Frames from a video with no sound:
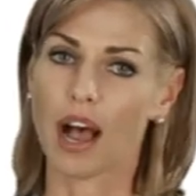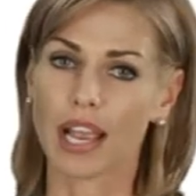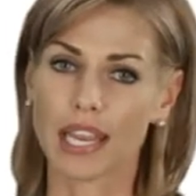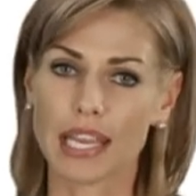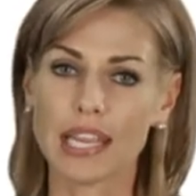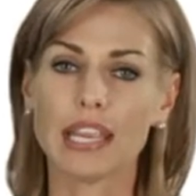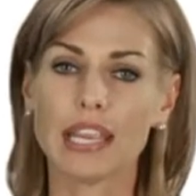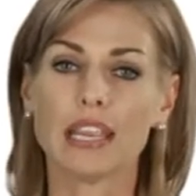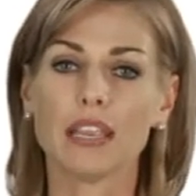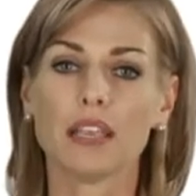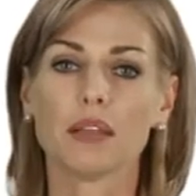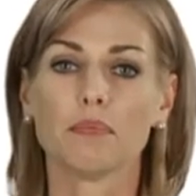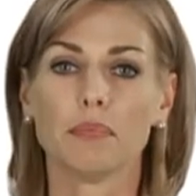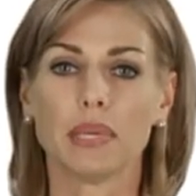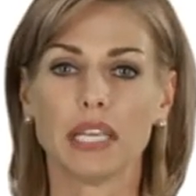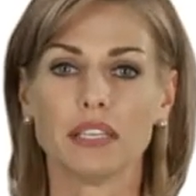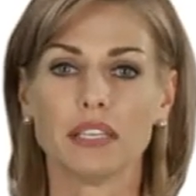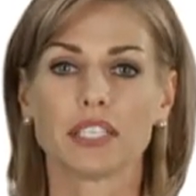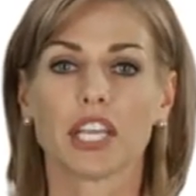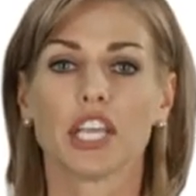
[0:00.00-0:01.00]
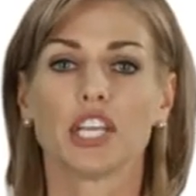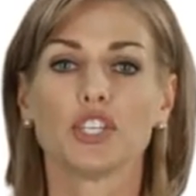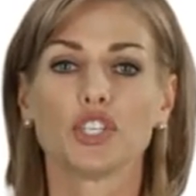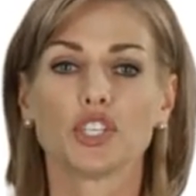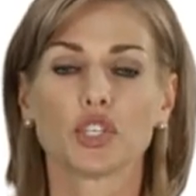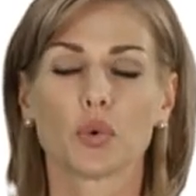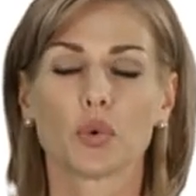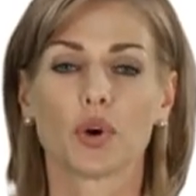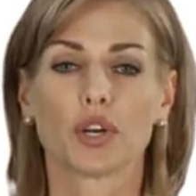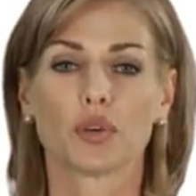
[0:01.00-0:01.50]
IE means
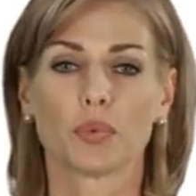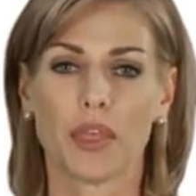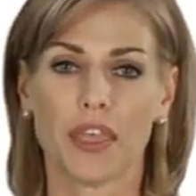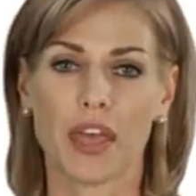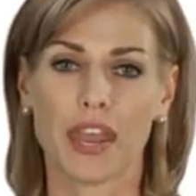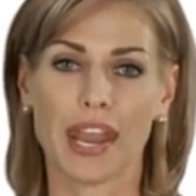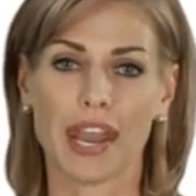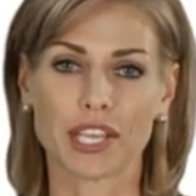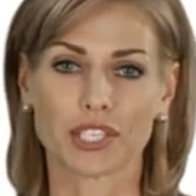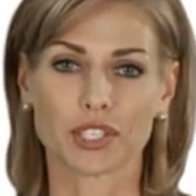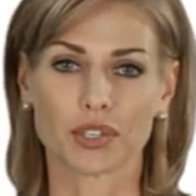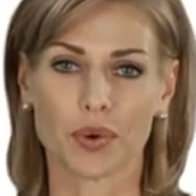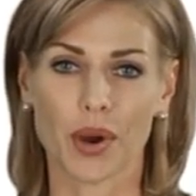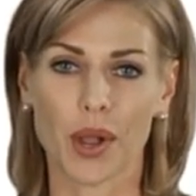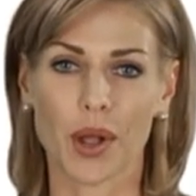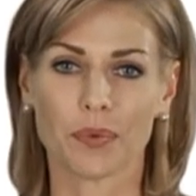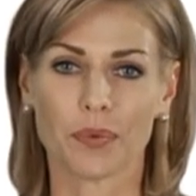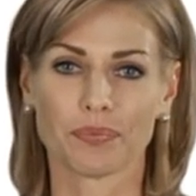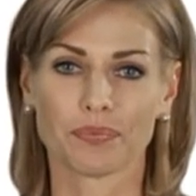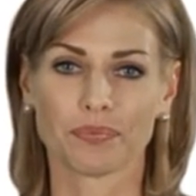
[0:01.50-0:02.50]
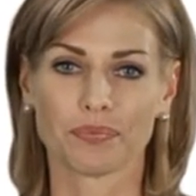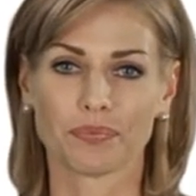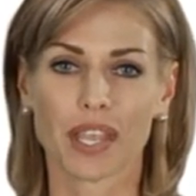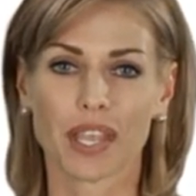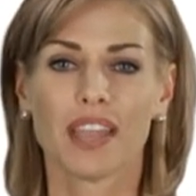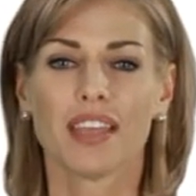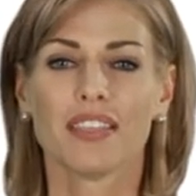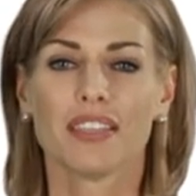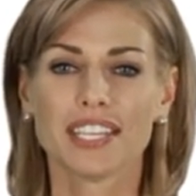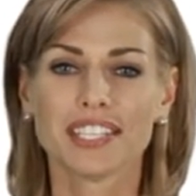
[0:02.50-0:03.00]
insured with an escrow.
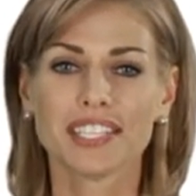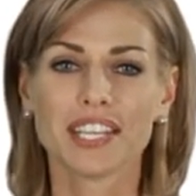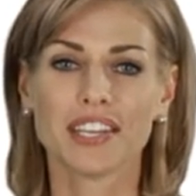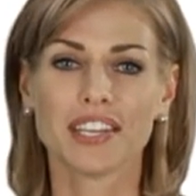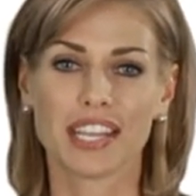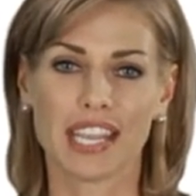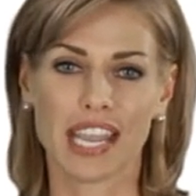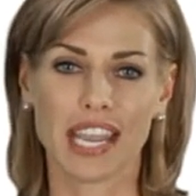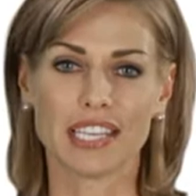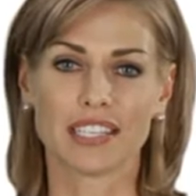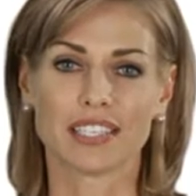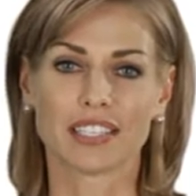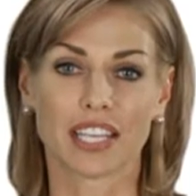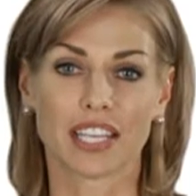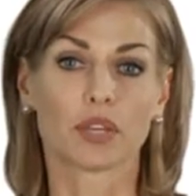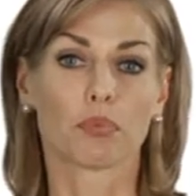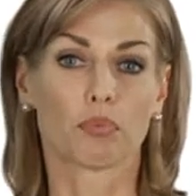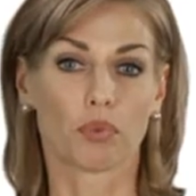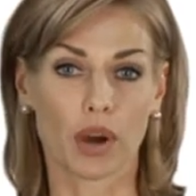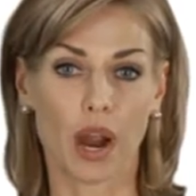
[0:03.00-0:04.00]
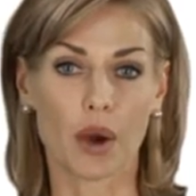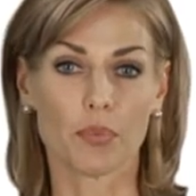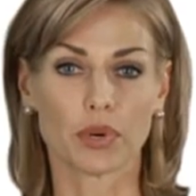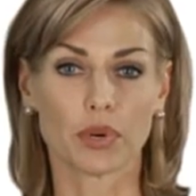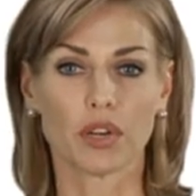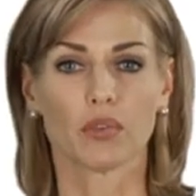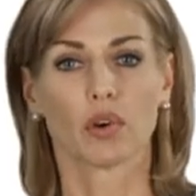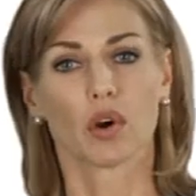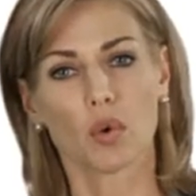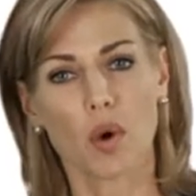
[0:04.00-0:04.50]
This indicates that the
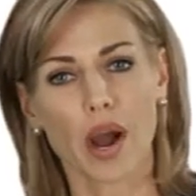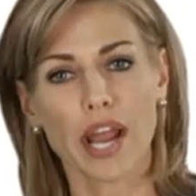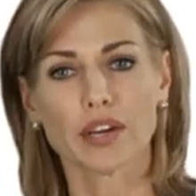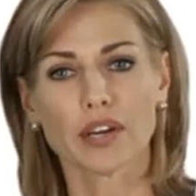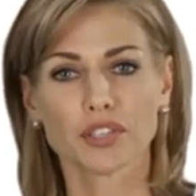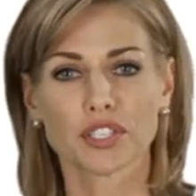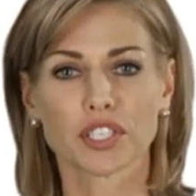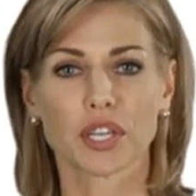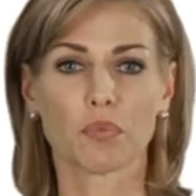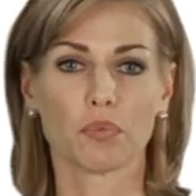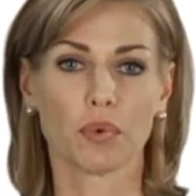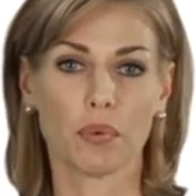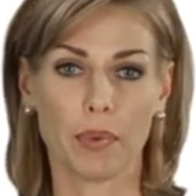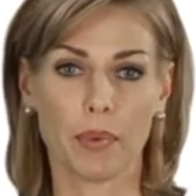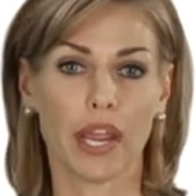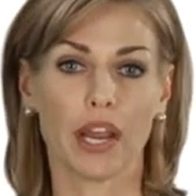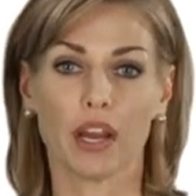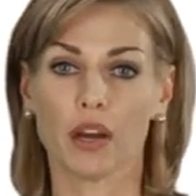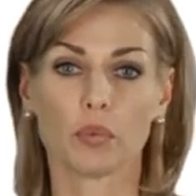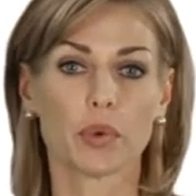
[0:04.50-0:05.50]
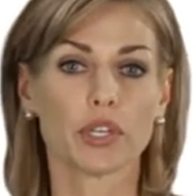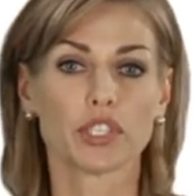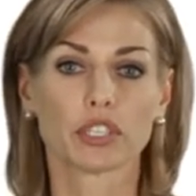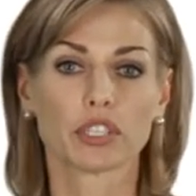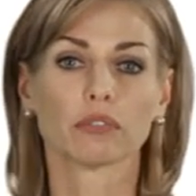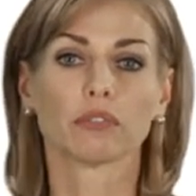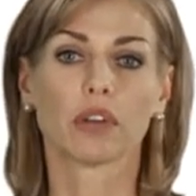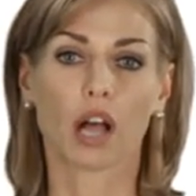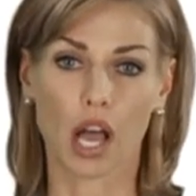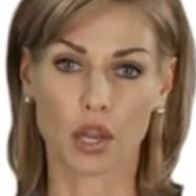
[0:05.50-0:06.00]
property requires some repair, which
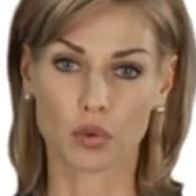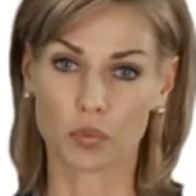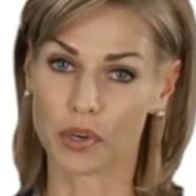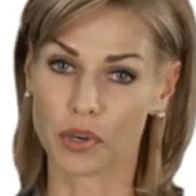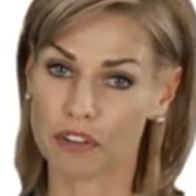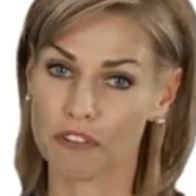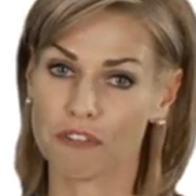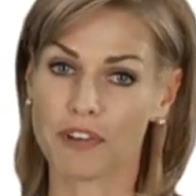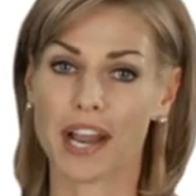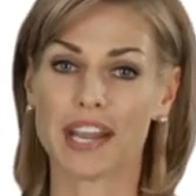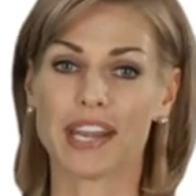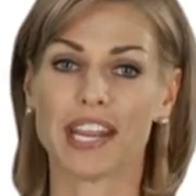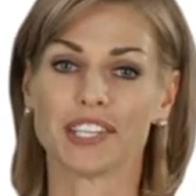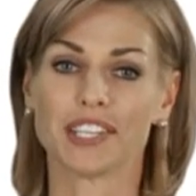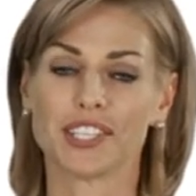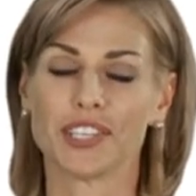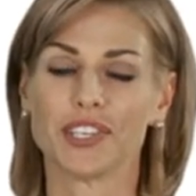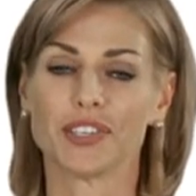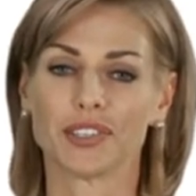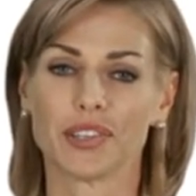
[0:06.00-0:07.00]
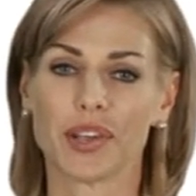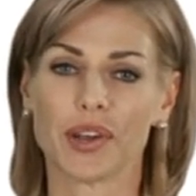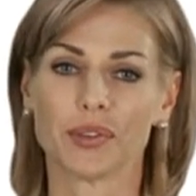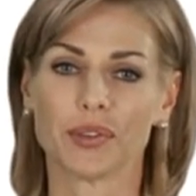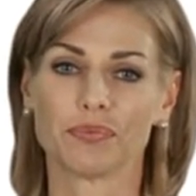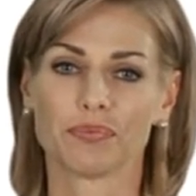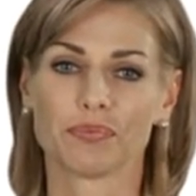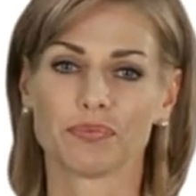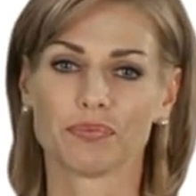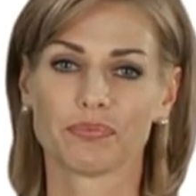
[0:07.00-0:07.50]
HUD will finance in your loan.
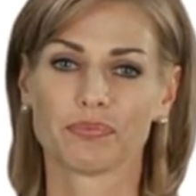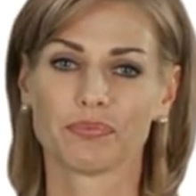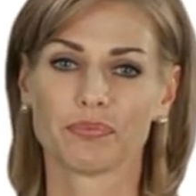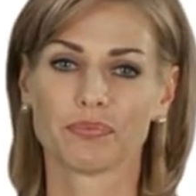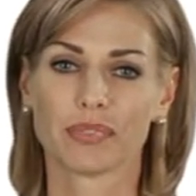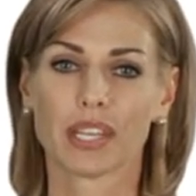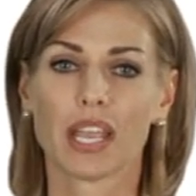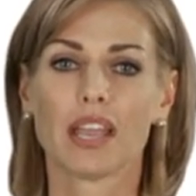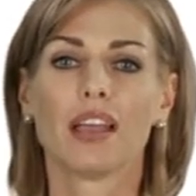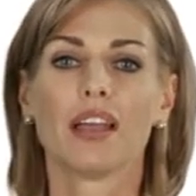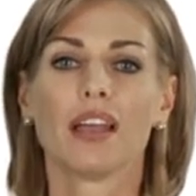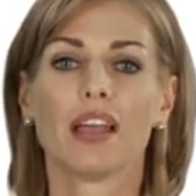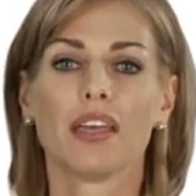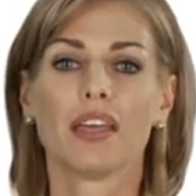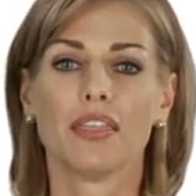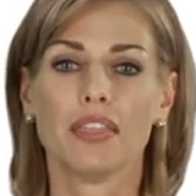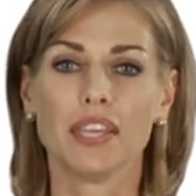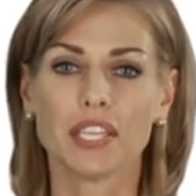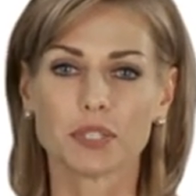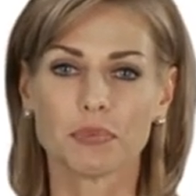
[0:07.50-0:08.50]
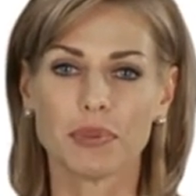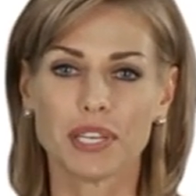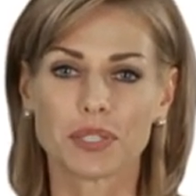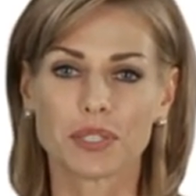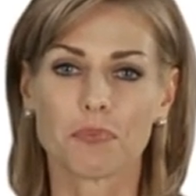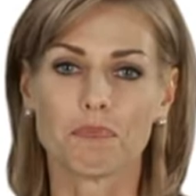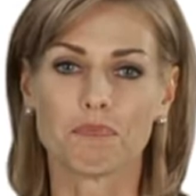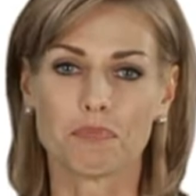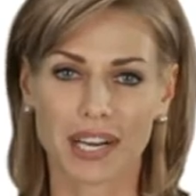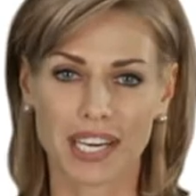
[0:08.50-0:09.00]
This means
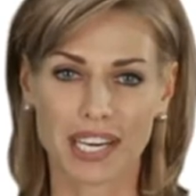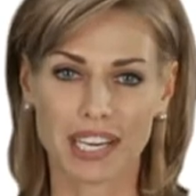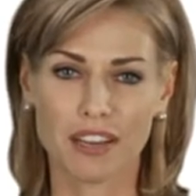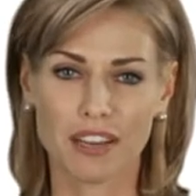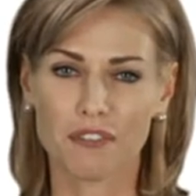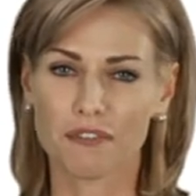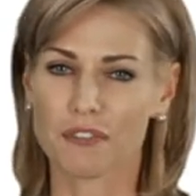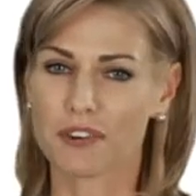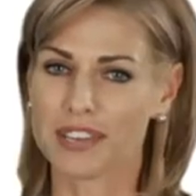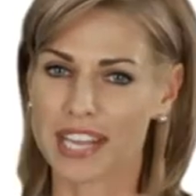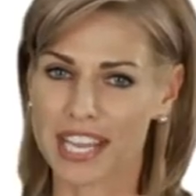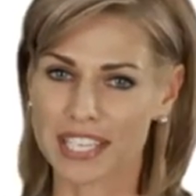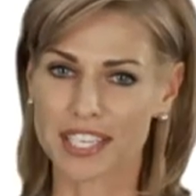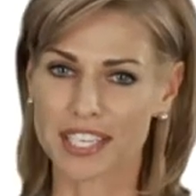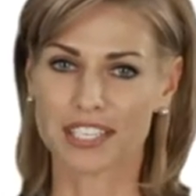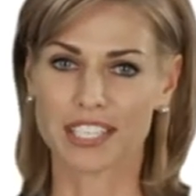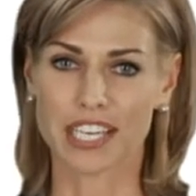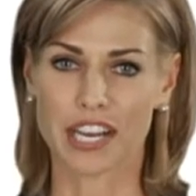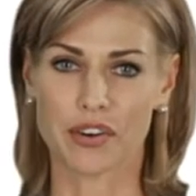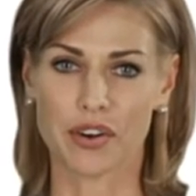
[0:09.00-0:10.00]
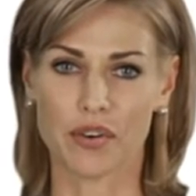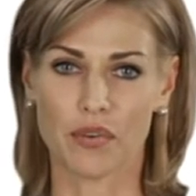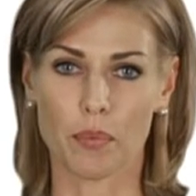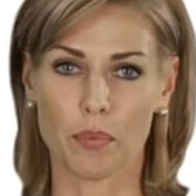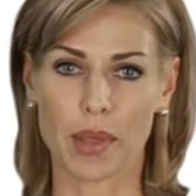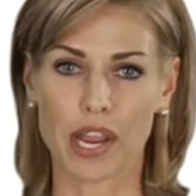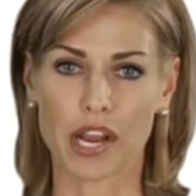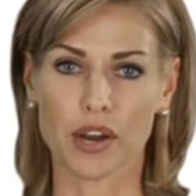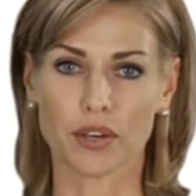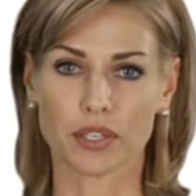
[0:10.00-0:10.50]
money for necessary
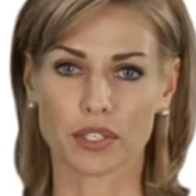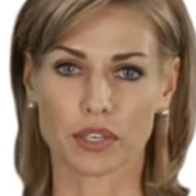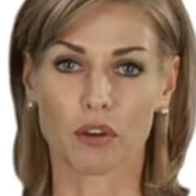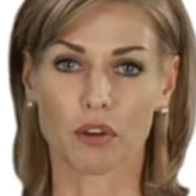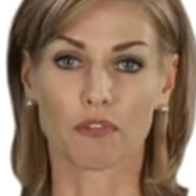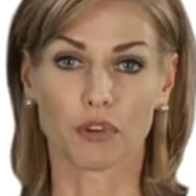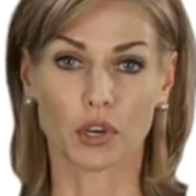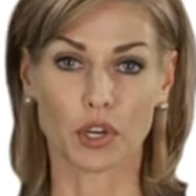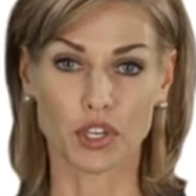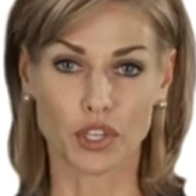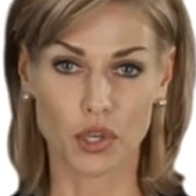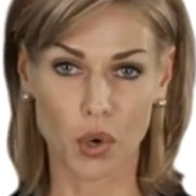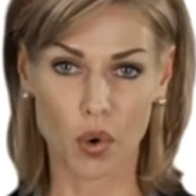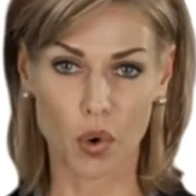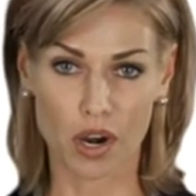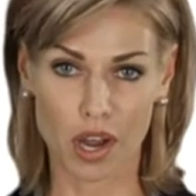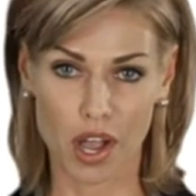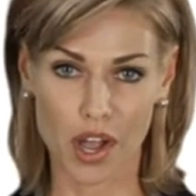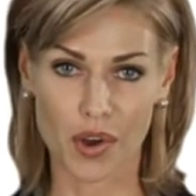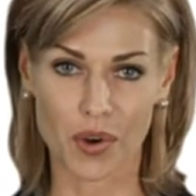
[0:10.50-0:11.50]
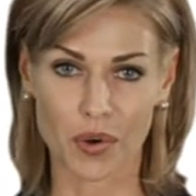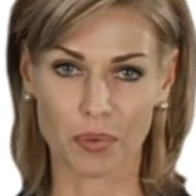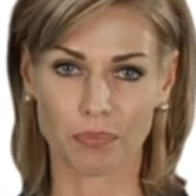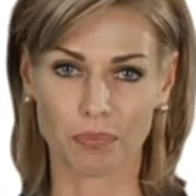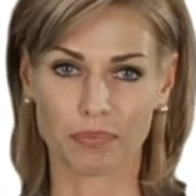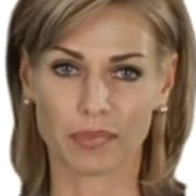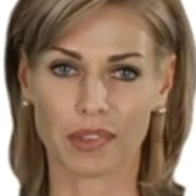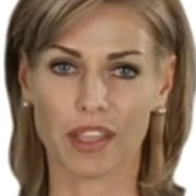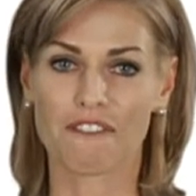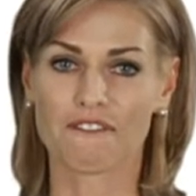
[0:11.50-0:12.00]
repairs for your
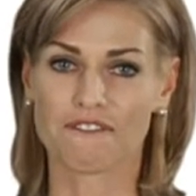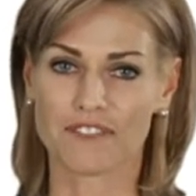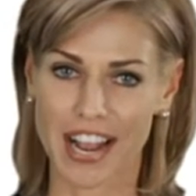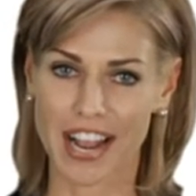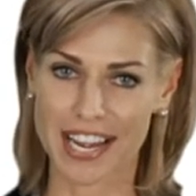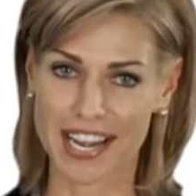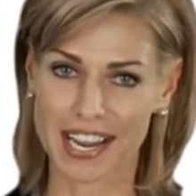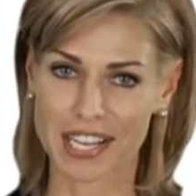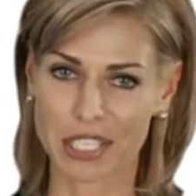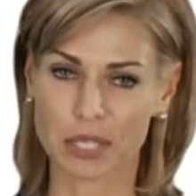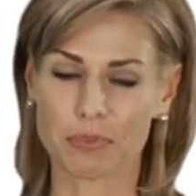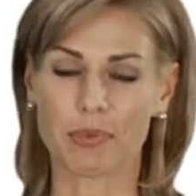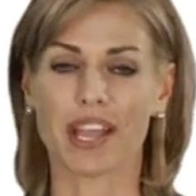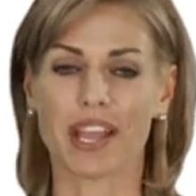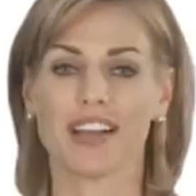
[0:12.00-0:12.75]
home financed by